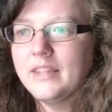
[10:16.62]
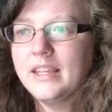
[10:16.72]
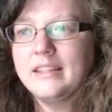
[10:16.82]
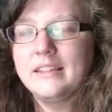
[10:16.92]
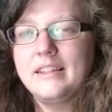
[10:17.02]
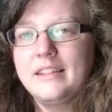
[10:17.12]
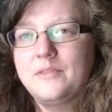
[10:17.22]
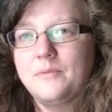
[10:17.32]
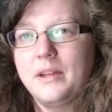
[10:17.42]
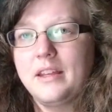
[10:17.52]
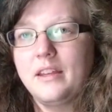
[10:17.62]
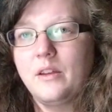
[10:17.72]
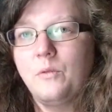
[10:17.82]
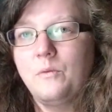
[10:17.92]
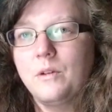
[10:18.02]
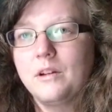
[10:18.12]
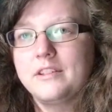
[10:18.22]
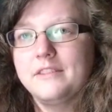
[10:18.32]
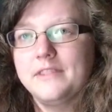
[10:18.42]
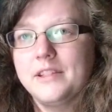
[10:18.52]
And in this way, work
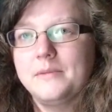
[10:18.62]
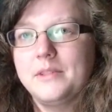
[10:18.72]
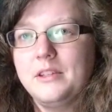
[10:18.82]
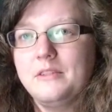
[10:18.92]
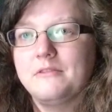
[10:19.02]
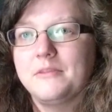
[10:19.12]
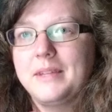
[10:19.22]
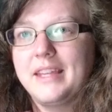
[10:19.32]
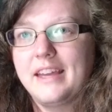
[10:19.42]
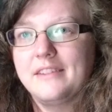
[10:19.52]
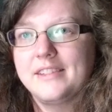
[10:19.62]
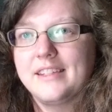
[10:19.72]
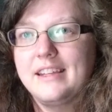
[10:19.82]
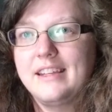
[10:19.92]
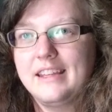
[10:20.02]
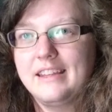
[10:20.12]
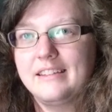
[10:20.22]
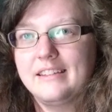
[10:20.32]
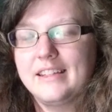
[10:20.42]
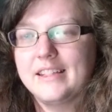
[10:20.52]
develops you from the outside in.
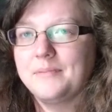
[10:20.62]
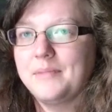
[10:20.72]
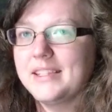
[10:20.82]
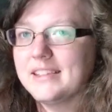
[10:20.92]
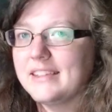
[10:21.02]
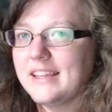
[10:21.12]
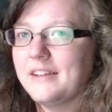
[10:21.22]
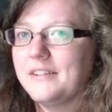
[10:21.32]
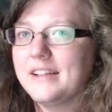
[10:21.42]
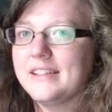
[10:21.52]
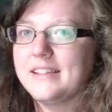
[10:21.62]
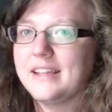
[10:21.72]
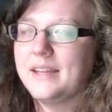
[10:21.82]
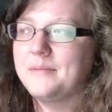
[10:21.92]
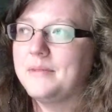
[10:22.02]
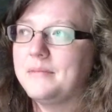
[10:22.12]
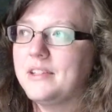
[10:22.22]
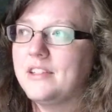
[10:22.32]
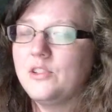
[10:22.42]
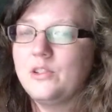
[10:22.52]
That's basically how it has to happen
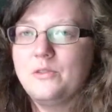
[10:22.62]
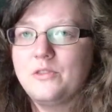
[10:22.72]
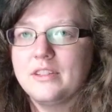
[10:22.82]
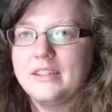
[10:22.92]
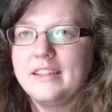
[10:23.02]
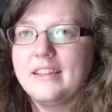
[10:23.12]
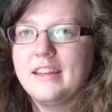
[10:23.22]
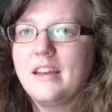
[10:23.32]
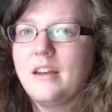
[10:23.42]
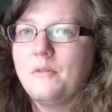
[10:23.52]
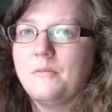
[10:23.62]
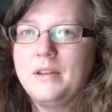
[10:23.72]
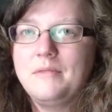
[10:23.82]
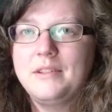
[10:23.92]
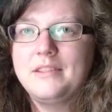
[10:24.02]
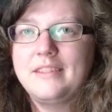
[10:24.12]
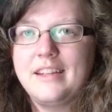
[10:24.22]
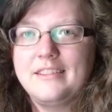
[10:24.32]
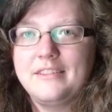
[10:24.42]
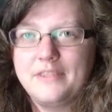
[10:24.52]
because usually we will
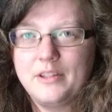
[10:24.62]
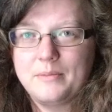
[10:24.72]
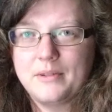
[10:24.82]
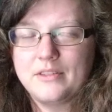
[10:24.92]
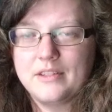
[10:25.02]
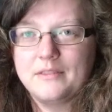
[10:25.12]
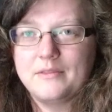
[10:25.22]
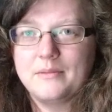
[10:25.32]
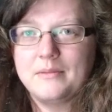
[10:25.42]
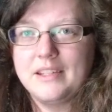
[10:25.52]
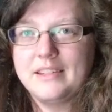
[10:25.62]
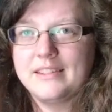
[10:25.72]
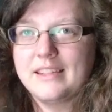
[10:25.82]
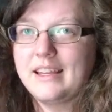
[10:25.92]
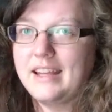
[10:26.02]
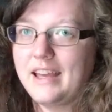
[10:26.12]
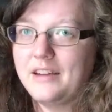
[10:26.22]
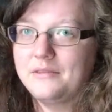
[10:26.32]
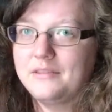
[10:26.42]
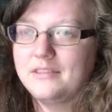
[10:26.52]
not develop ourselves from the inside out.
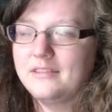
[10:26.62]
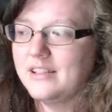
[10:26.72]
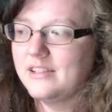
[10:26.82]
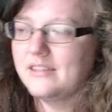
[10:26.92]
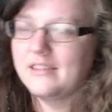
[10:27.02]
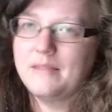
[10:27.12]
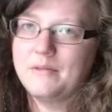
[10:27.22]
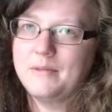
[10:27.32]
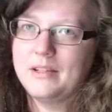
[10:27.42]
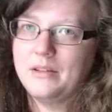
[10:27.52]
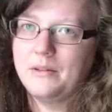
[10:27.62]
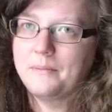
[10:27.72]
That's just not what we do.